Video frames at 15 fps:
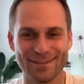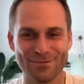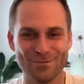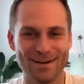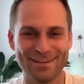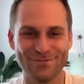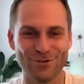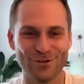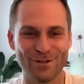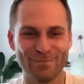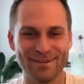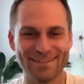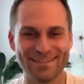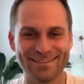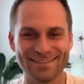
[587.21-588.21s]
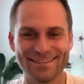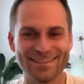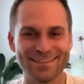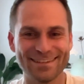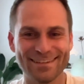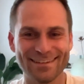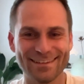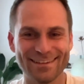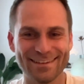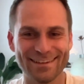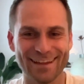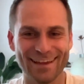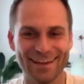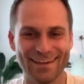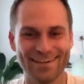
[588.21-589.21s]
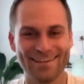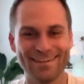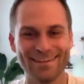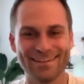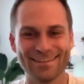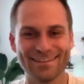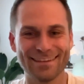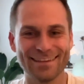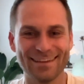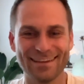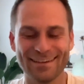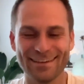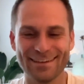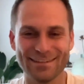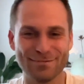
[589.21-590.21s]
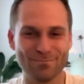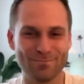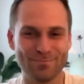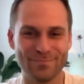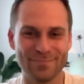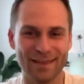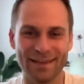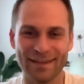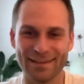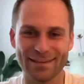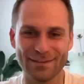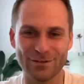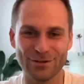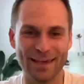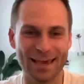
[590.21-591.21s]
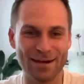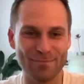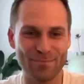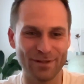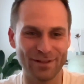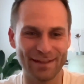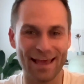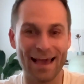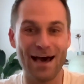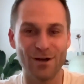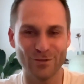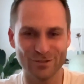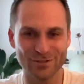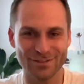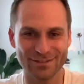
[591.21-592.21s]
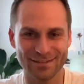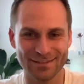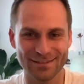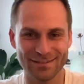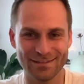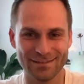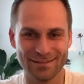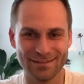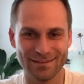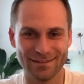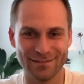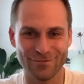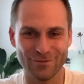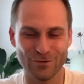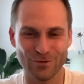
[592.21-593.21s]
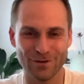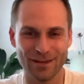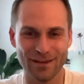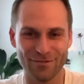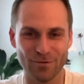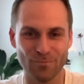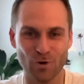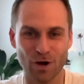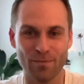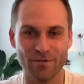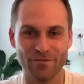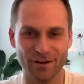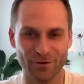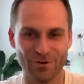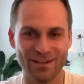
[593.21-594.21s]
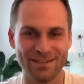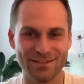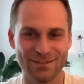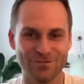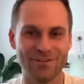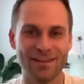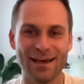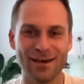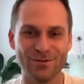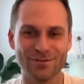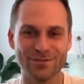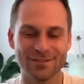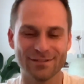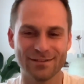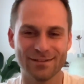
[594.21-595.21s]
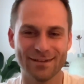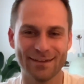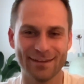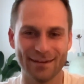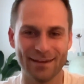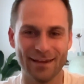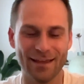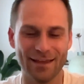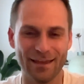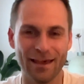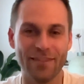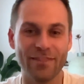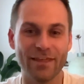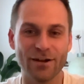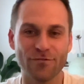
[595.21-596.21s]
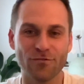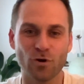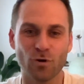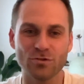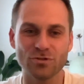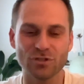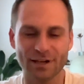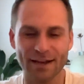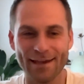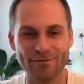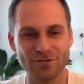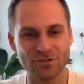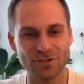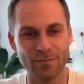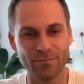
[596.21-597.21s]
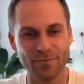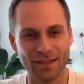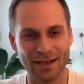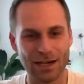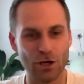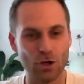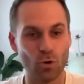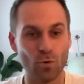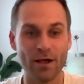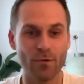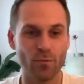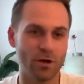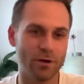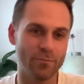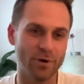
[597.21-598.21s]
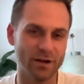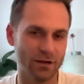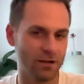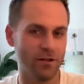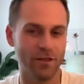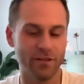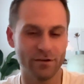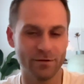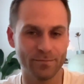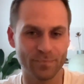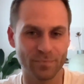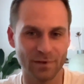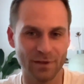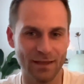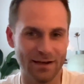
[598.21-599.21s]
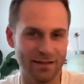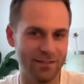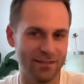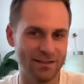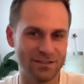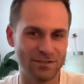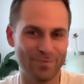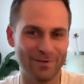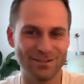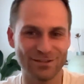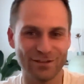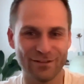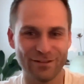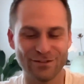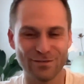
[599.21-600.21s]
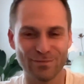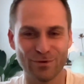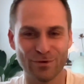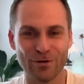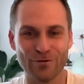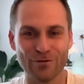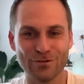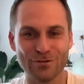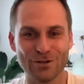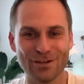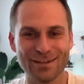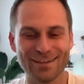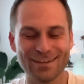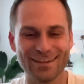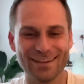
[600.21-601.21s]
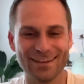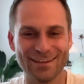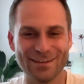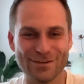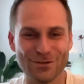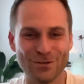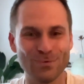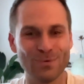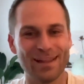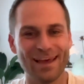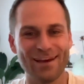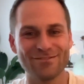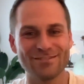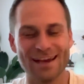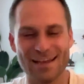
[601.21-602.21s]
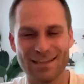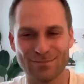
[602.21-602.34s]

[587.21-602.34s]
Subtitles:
why it's fundamentals. Like it's like you can't build a house if you don't have the proper foundation of the house. And then, of course, you can have some that are lower at one point or another. And I think especially on the entrepreneurial journey, you will have times